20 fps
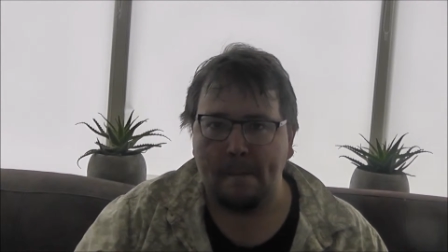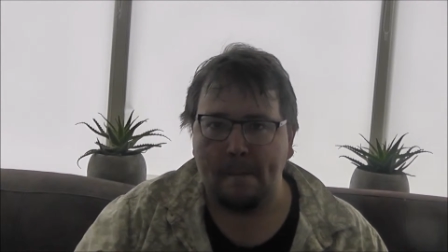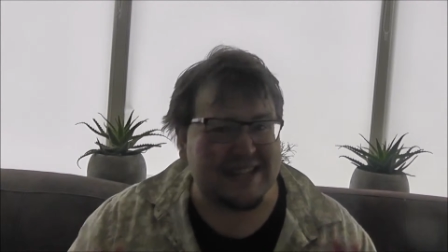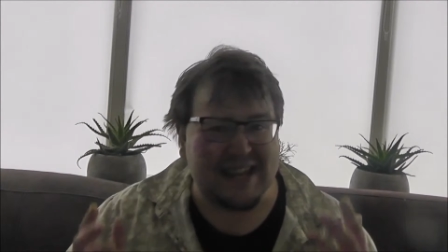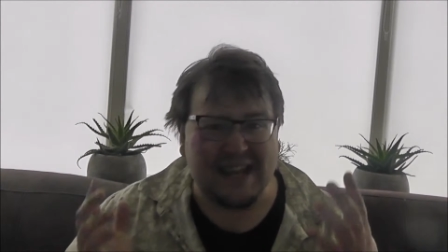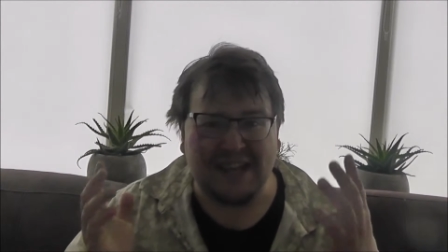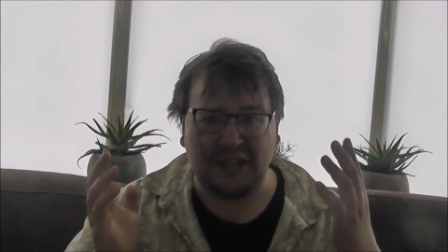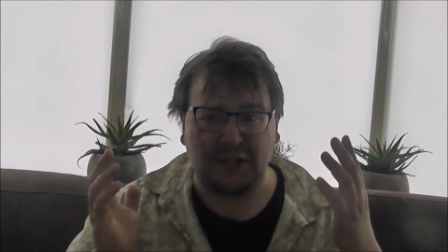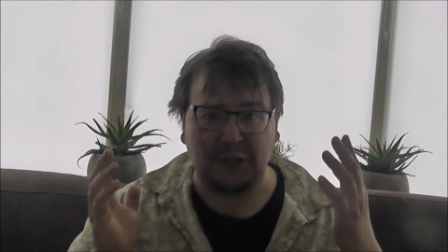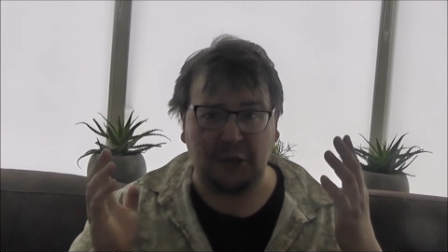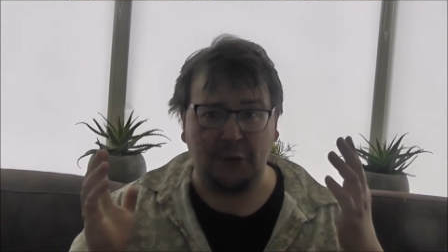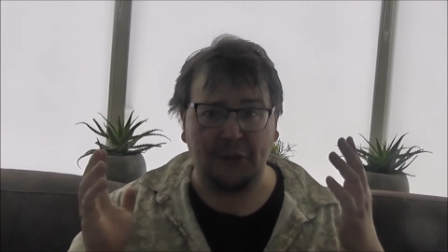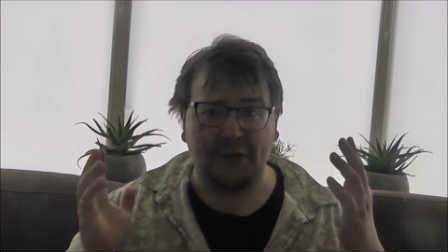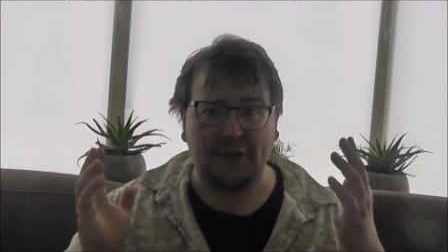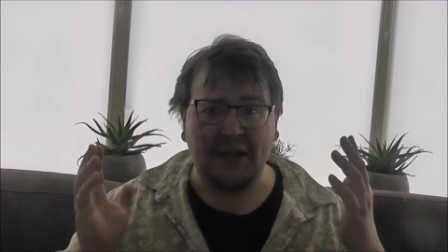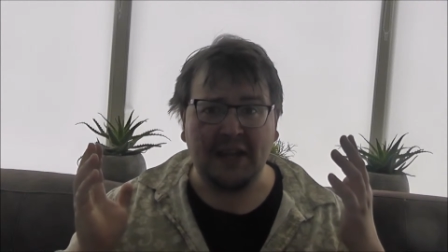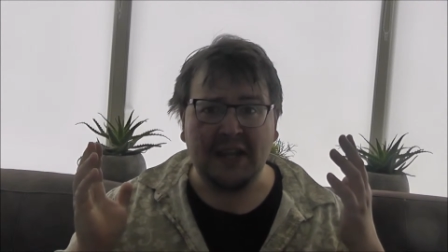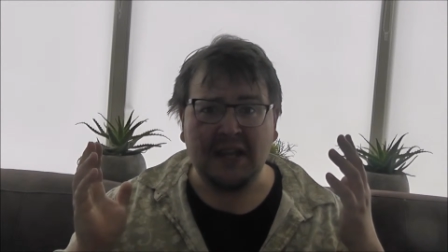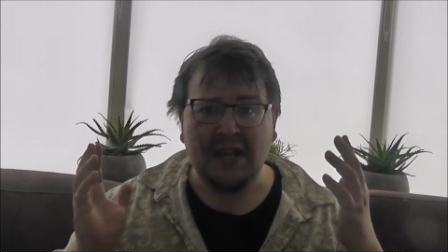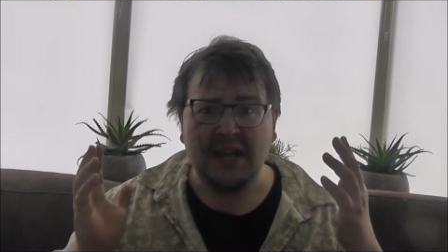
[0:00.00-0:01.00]
Is that a good
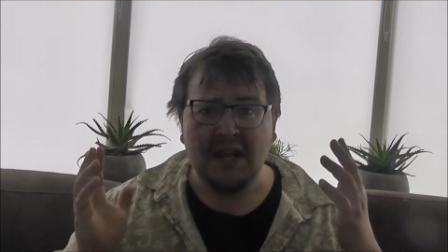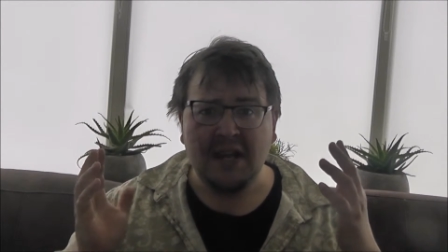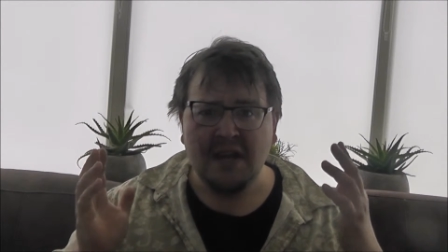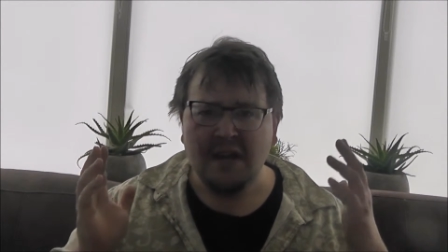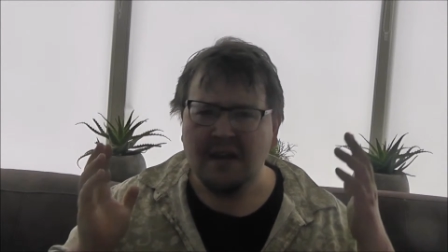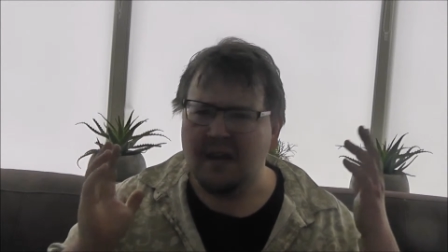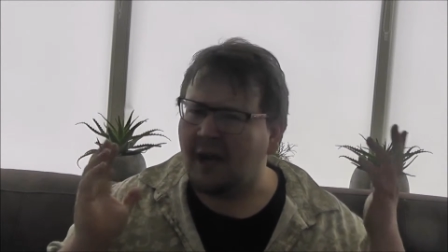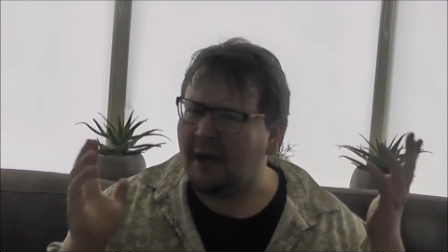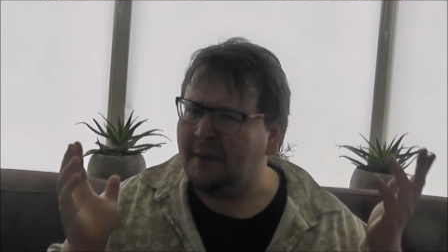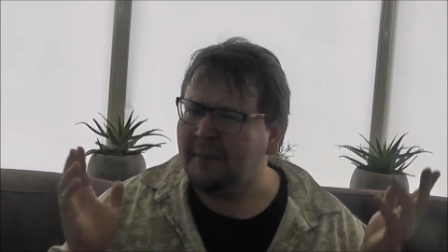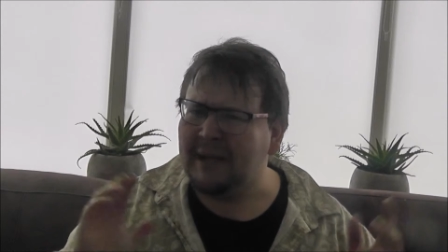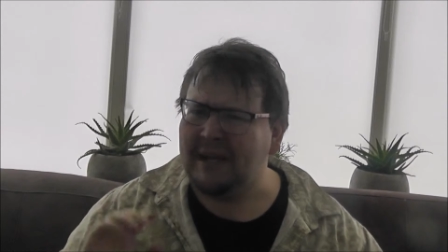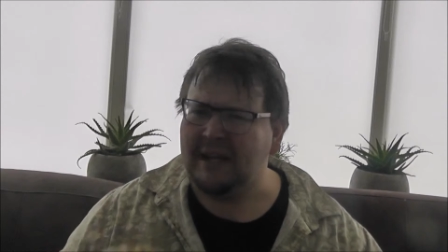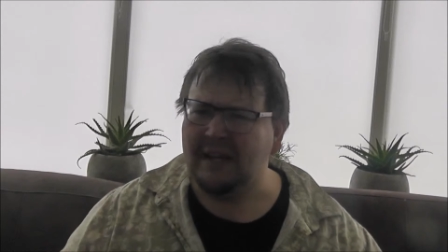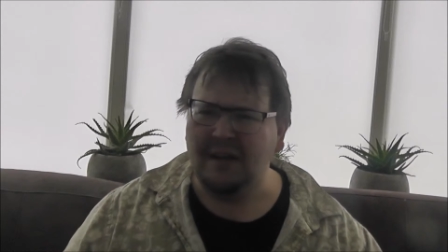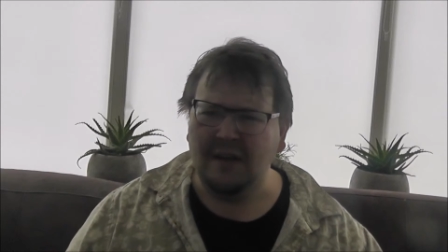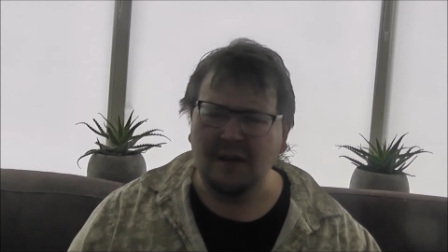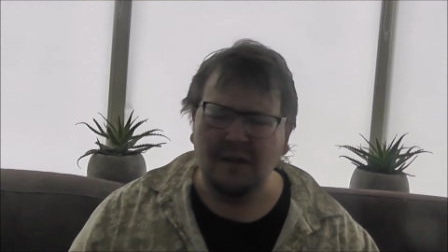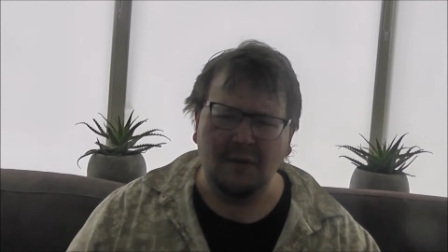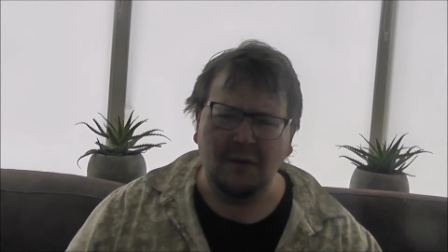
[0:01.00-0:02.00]
thing? I
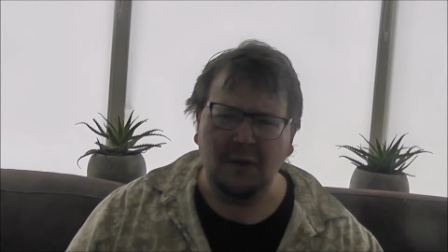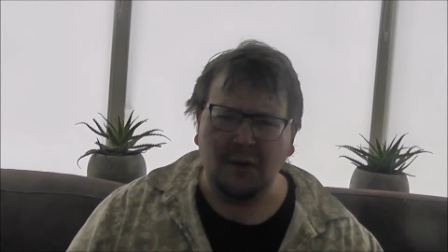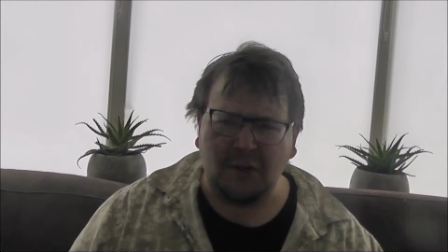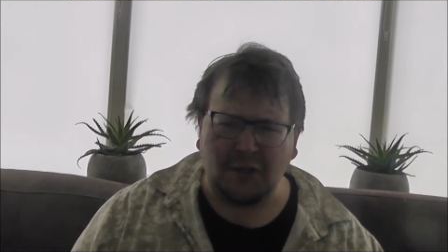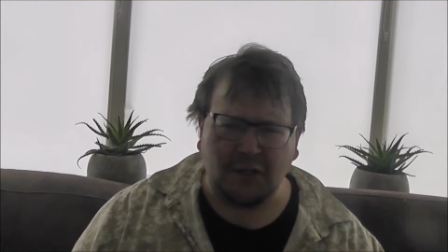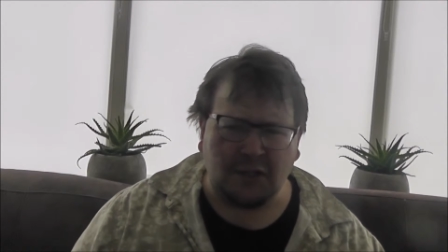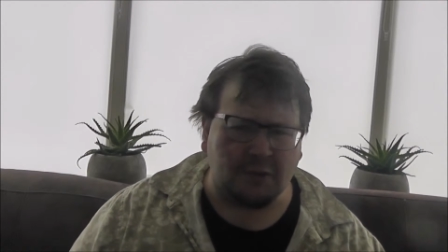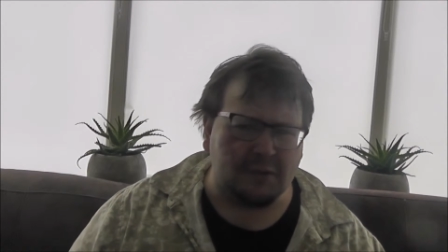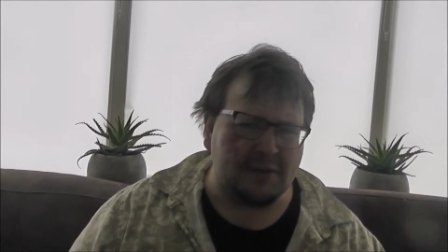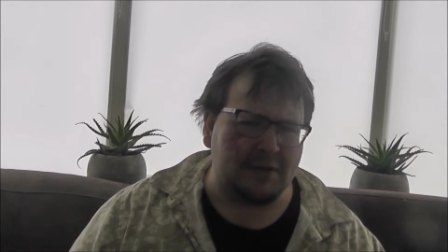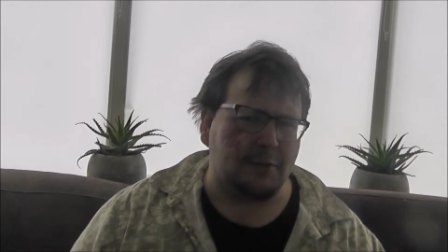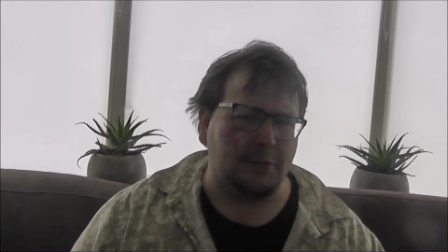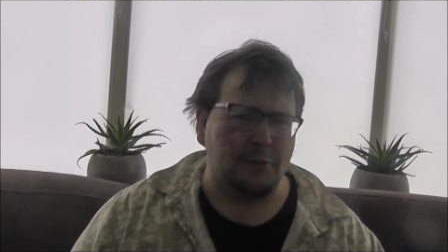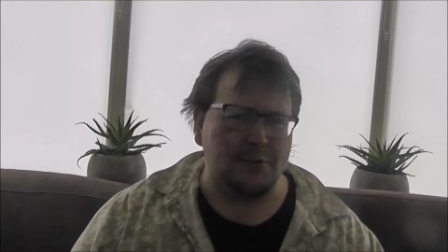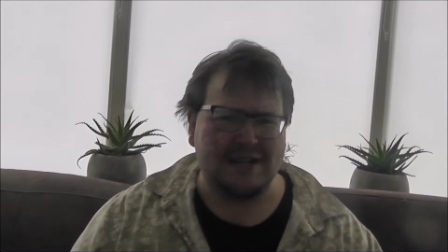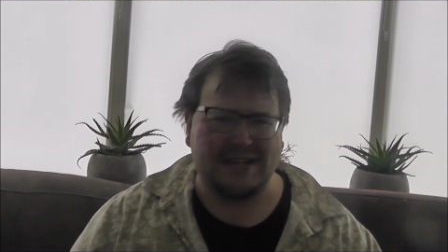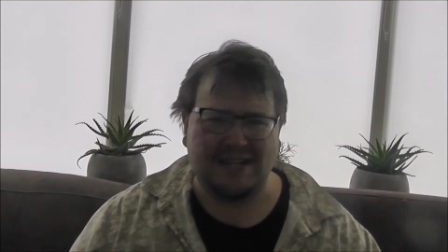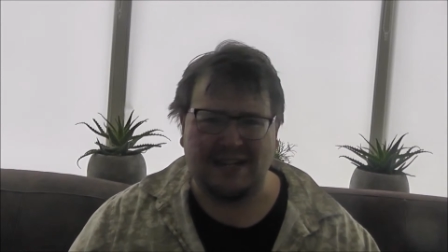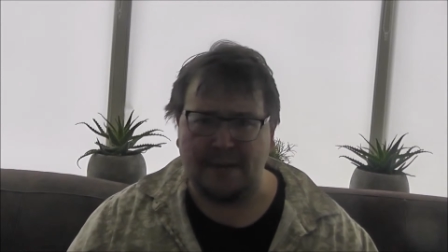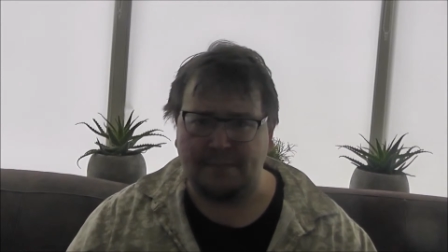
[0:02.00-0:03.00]
mean, look at the critical
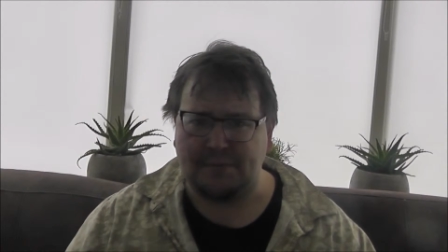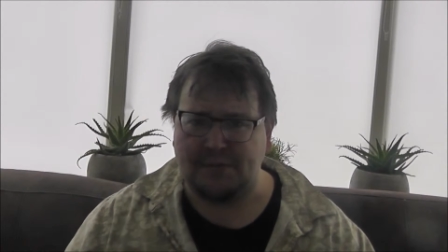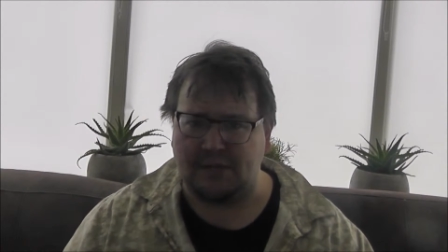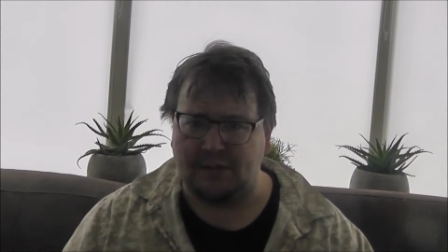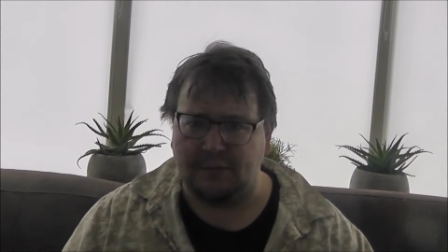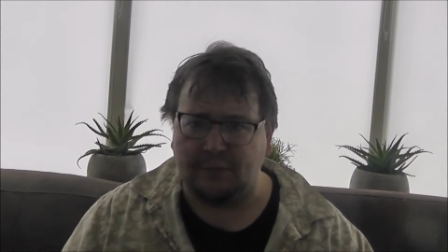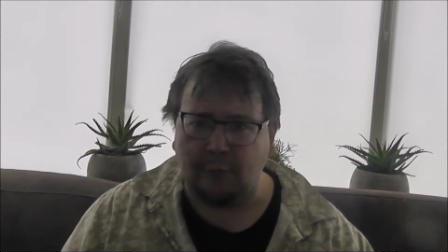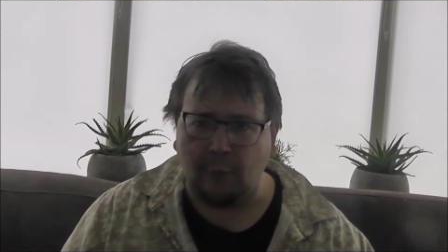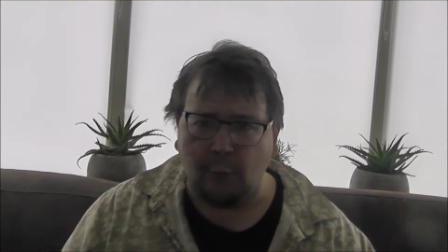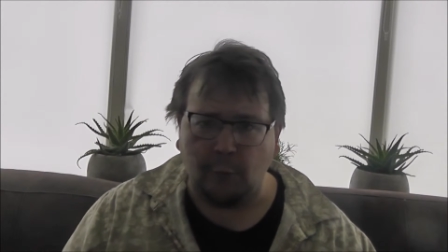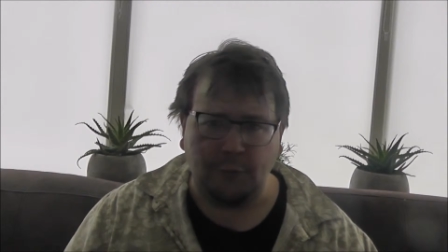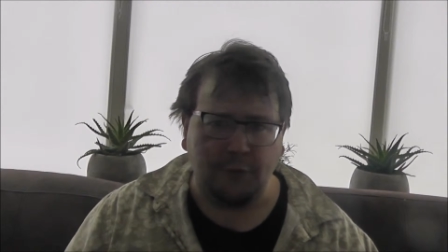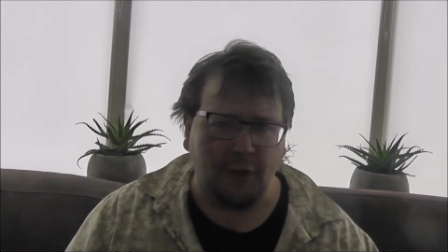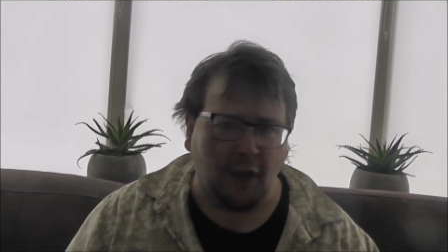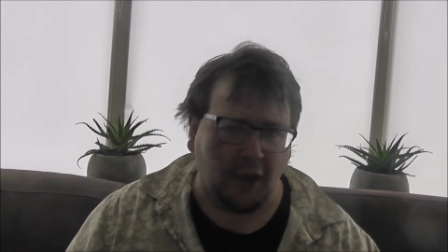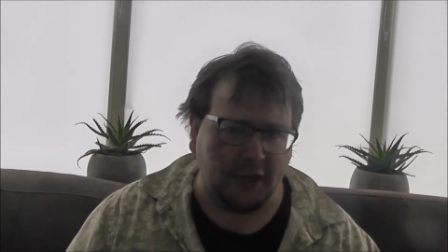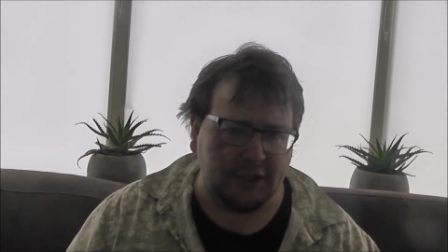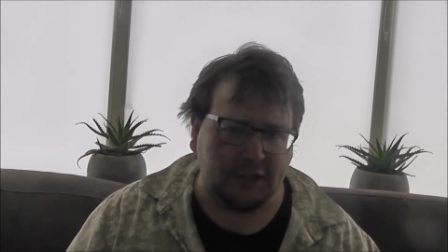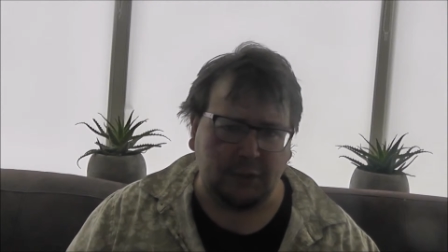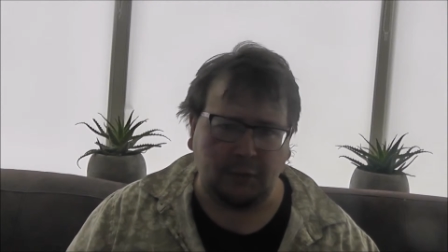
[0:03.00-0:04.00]
reception for
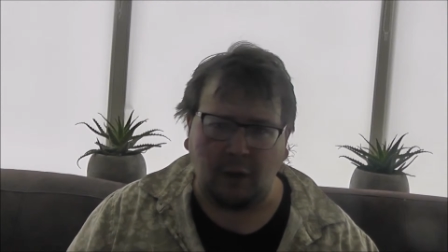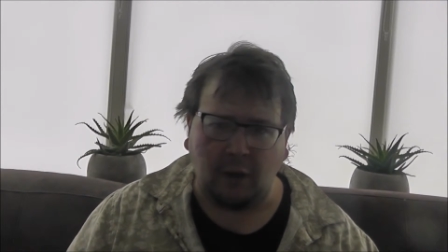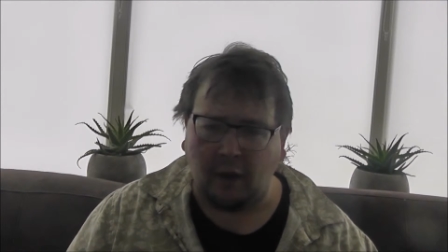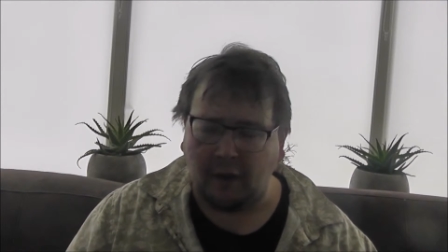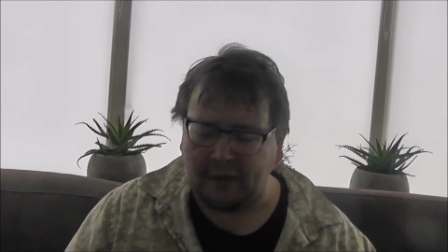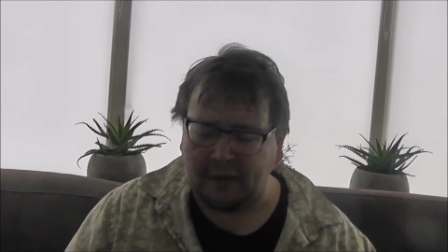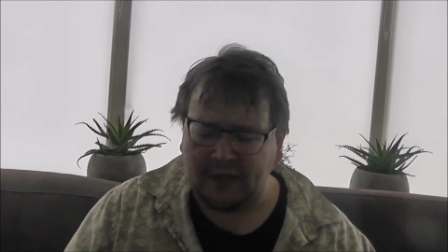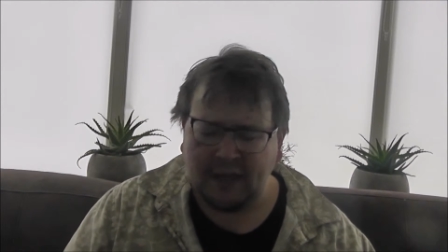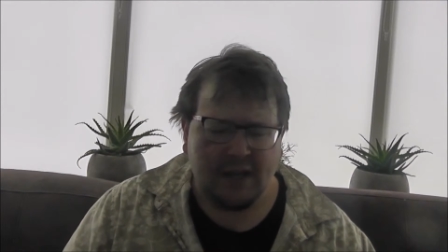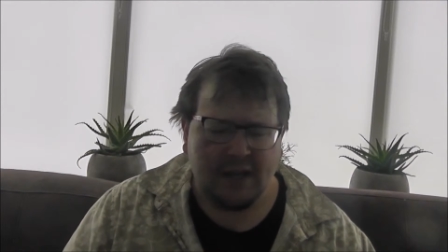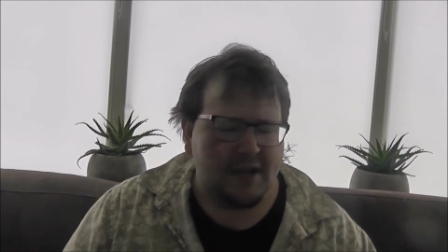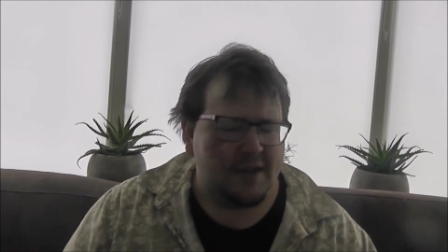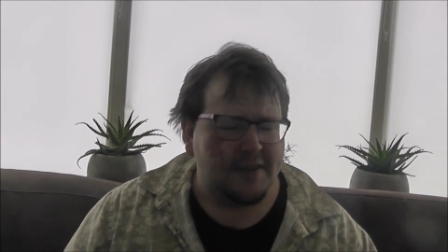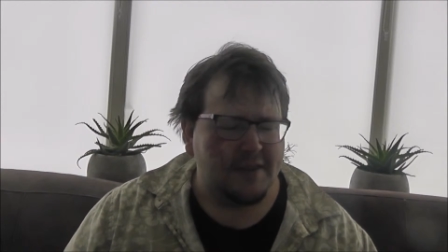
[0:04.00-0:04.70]
Nightcry.